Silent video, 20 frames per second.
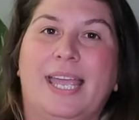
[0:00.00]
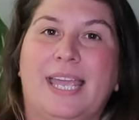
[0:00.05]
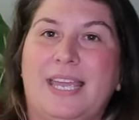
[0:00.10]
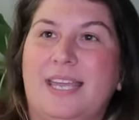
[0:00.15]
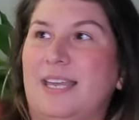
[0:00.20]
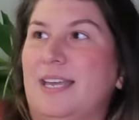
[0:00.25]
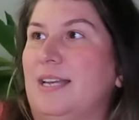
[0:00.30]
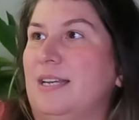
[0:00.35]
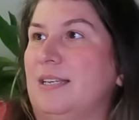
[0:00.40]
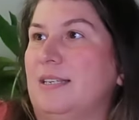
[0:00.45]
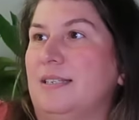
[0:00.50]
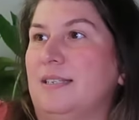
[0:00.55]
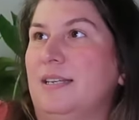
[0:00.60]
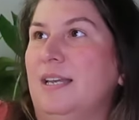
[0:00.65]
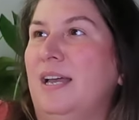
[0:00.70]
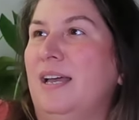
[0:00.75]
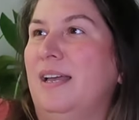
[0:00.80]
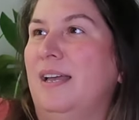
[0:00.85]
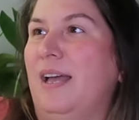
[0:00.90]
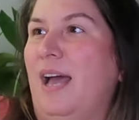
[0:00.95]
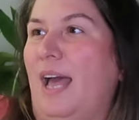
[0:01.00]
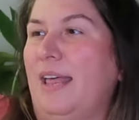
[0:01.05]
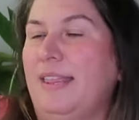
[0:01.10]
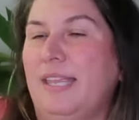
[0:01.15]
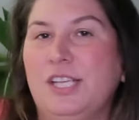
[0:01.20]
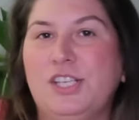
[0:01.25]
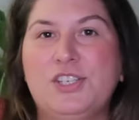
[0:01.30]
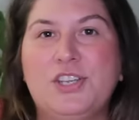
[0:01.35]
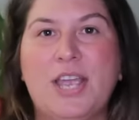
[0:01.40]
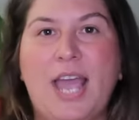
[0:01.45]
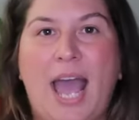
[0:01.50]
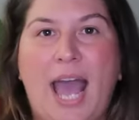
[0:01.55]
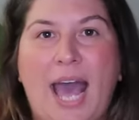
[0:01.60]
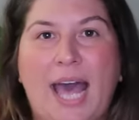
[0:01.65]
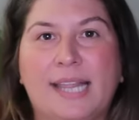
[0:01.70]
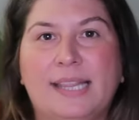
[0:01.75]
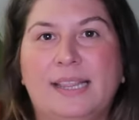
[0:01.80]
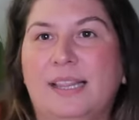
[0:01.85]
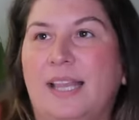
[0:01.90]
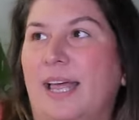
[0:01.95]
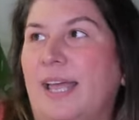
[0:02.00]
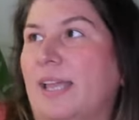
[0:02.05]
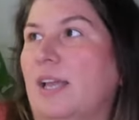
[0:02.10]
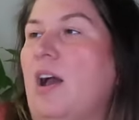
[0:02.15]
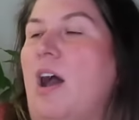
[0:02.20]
And I think she had like